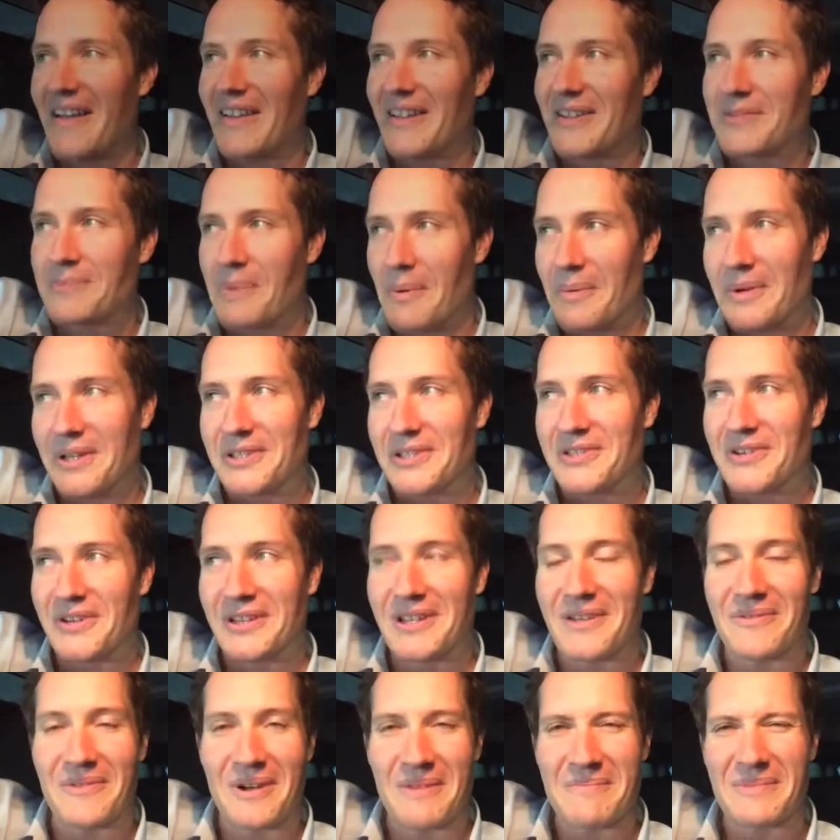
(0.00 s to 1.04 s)
It's probably a
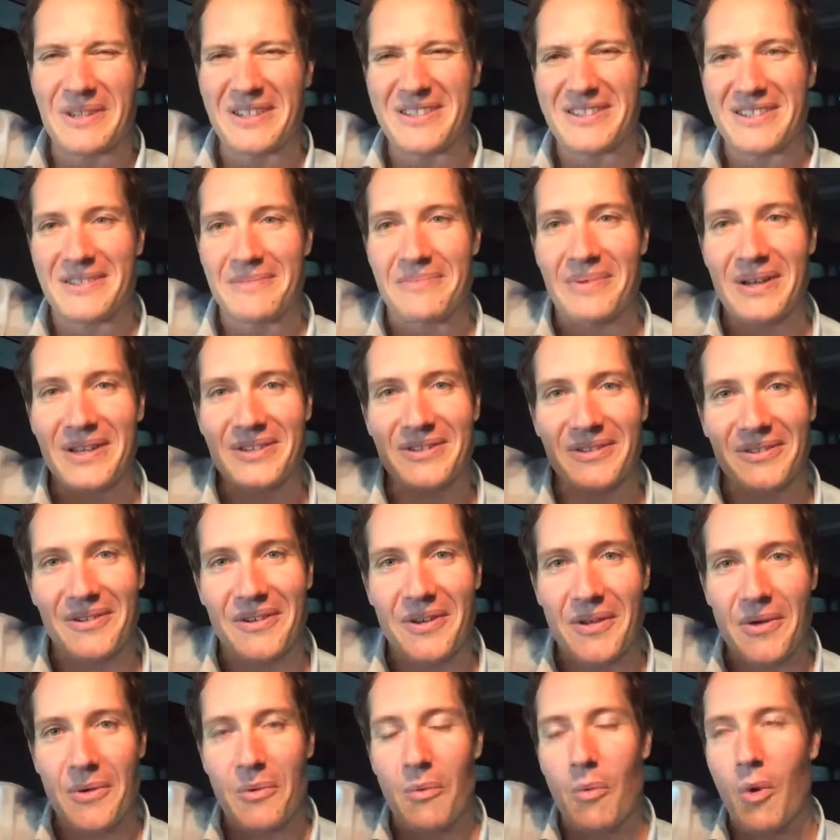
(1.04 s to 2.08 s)
tricky one because it depends
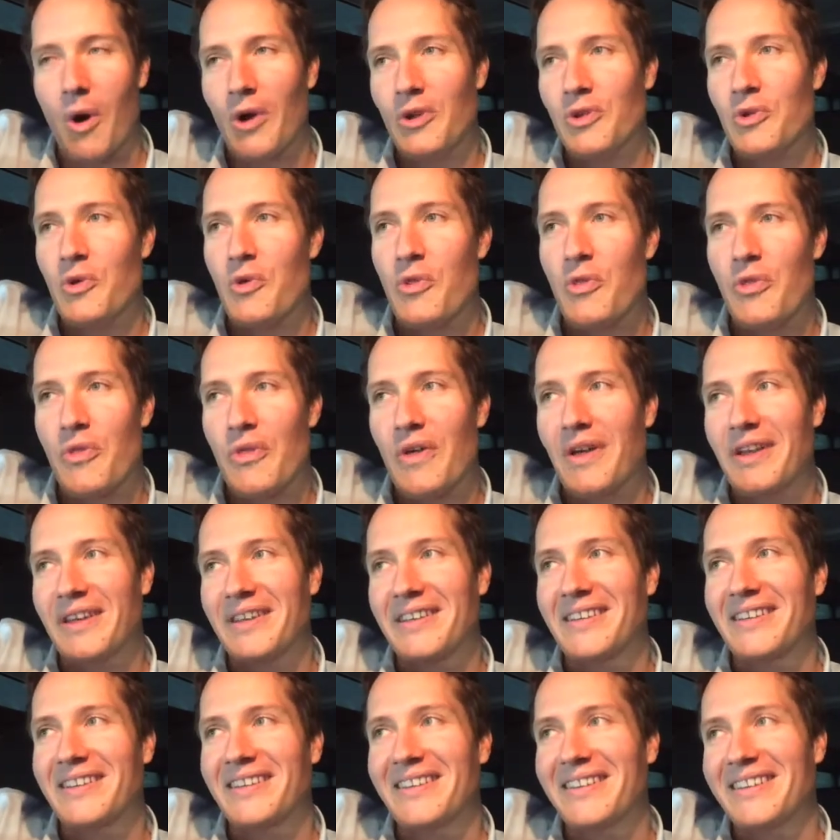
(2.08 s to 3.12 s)
on what you think
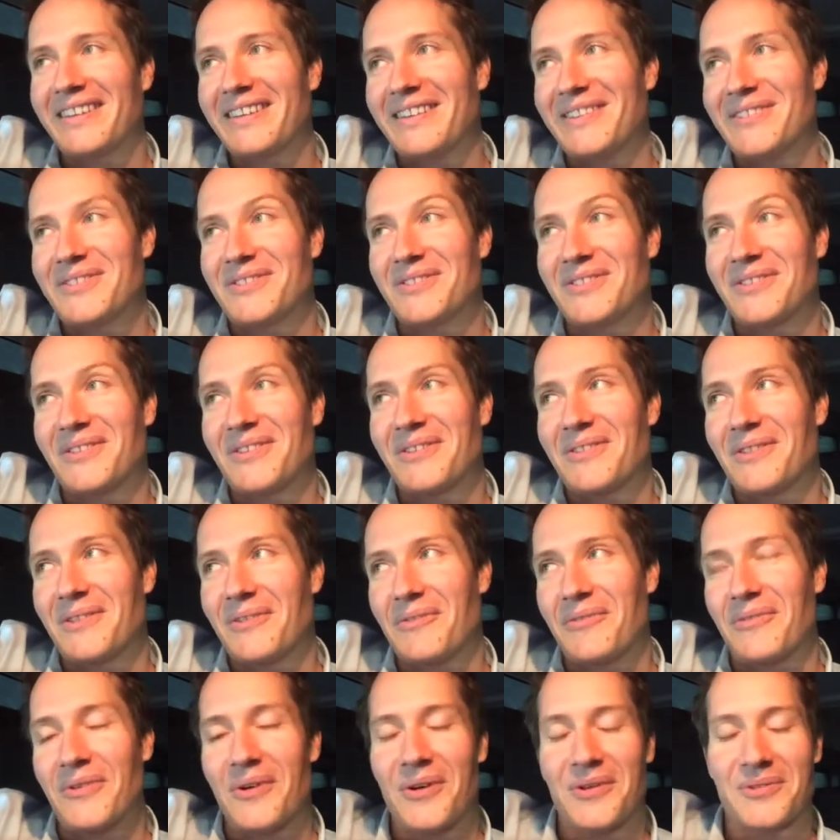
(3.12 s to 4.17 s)
is the
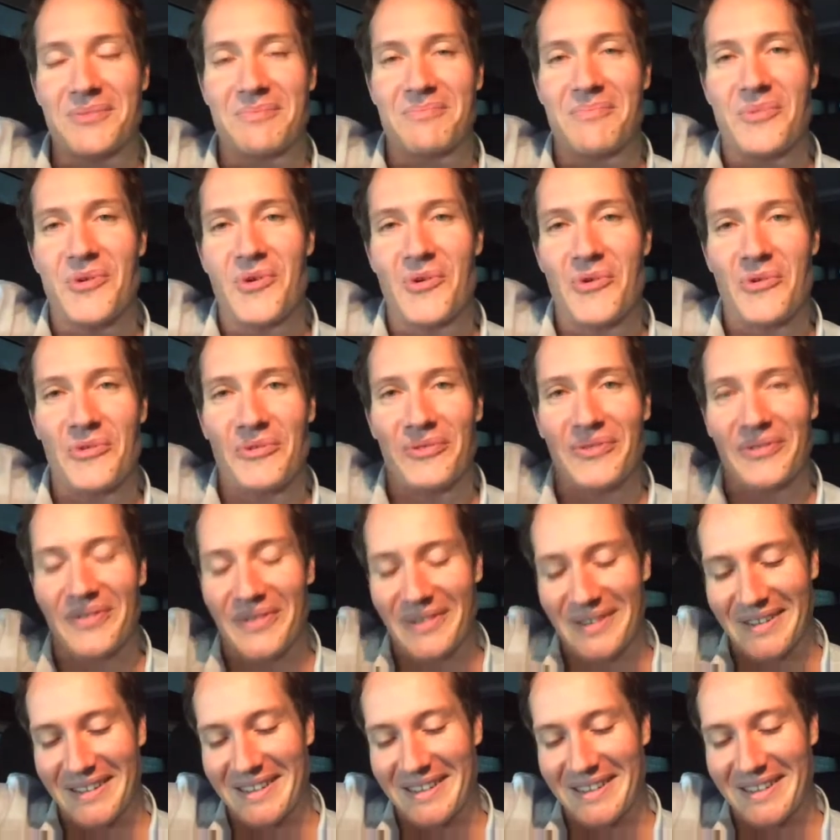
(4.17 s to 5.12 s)
first move.